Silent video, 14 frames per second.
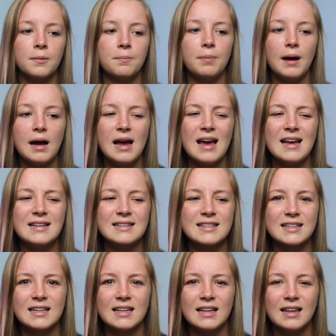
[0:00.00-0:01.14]

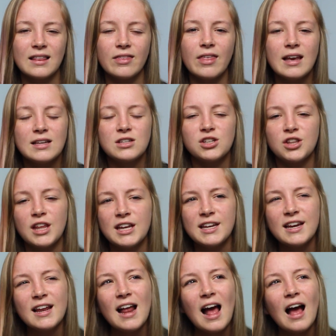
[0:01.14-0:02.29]
but they
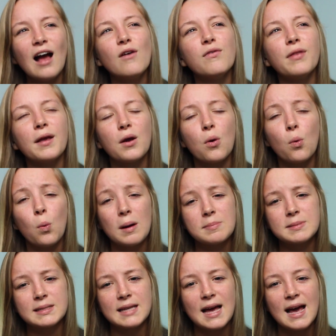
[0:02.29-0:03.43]
didn't have like a
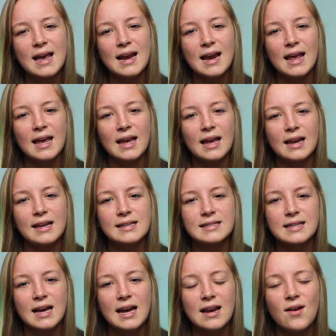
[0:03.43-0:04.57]
website, and
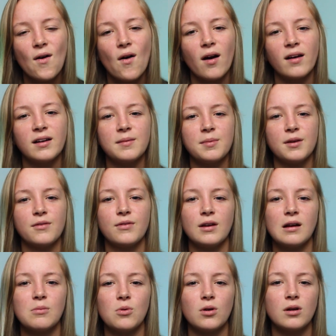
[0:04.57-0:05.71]
it's kind of hard to be a
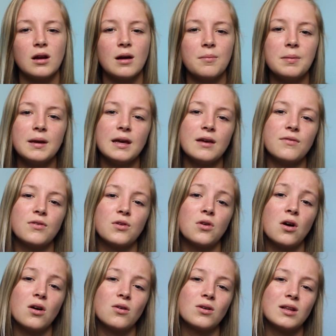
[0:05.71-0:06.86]
fingerboard company if you're
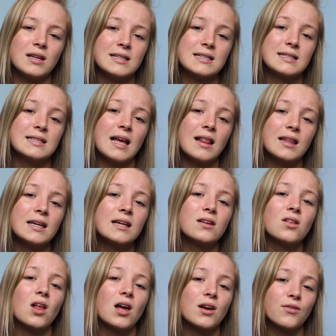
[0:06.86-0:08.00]
not really selling a
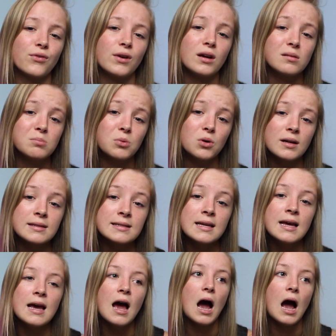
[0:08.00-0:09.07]
lot of fingerboards.